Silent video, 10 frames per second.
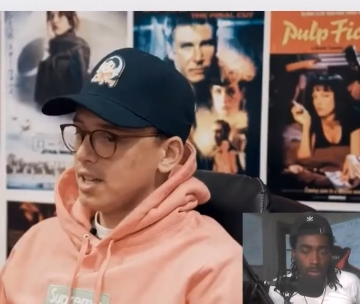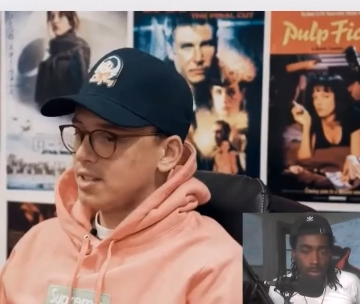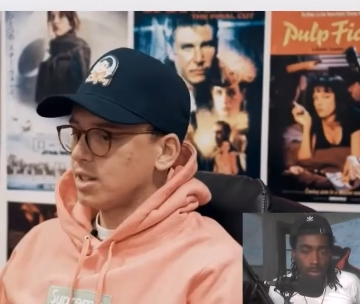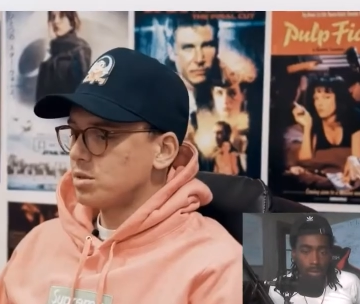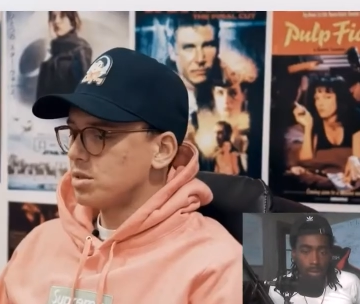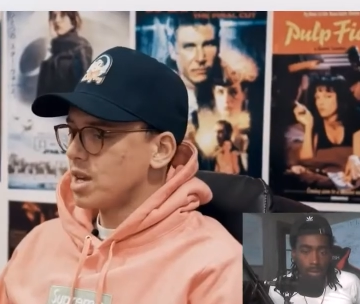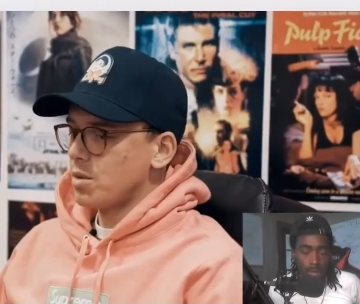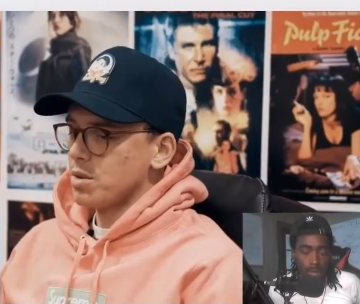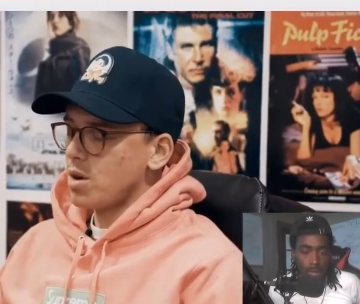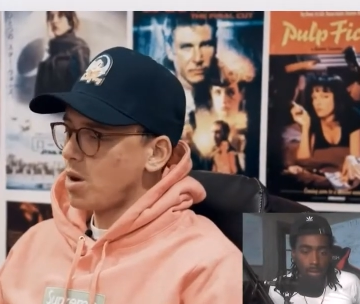Speaker 1: and Six was there,
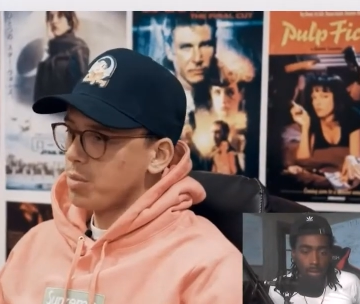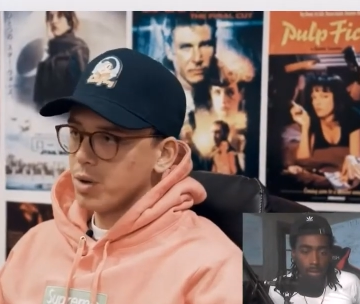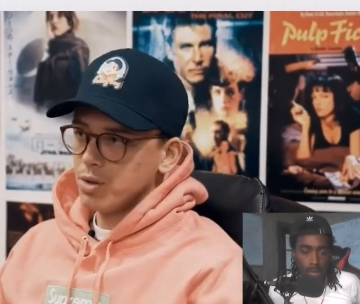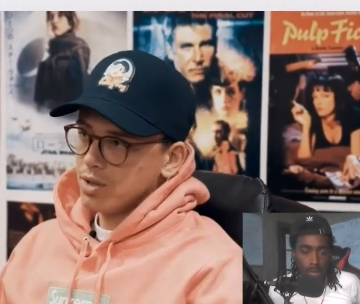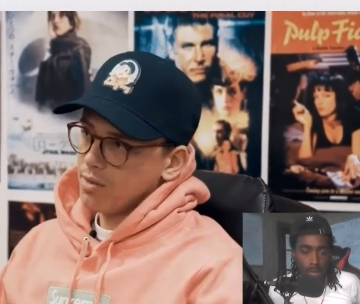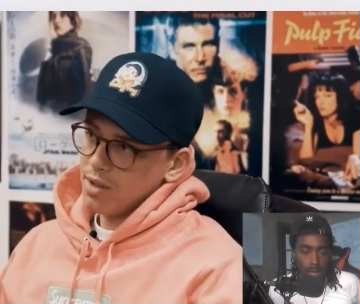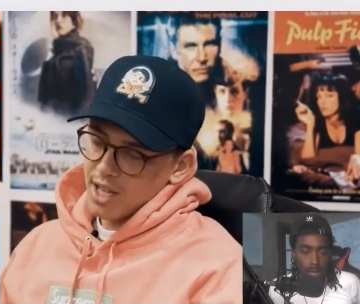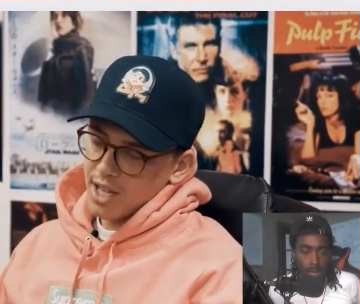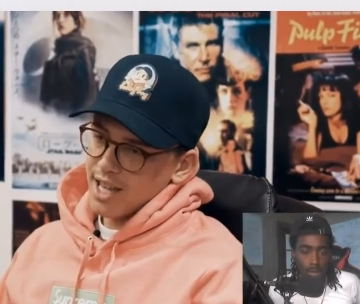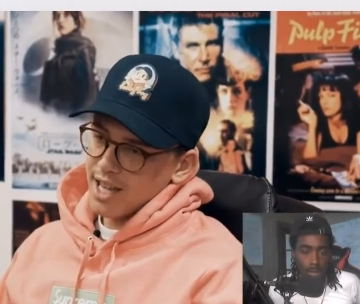and we all produced
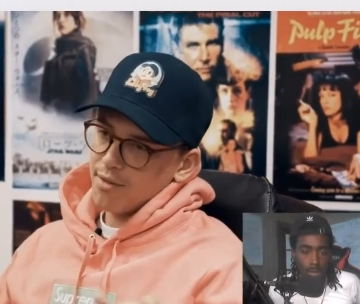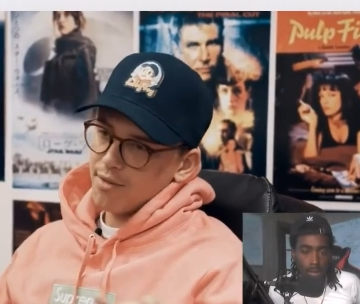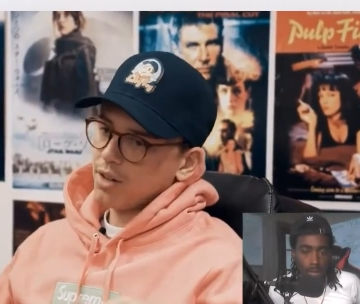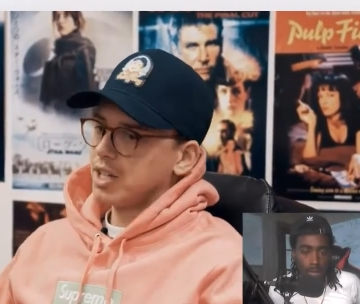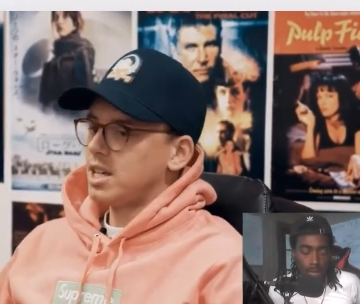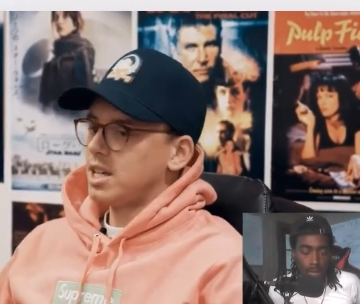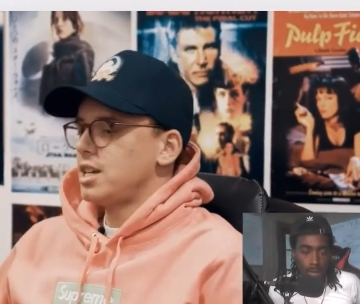everything, and Kevin on the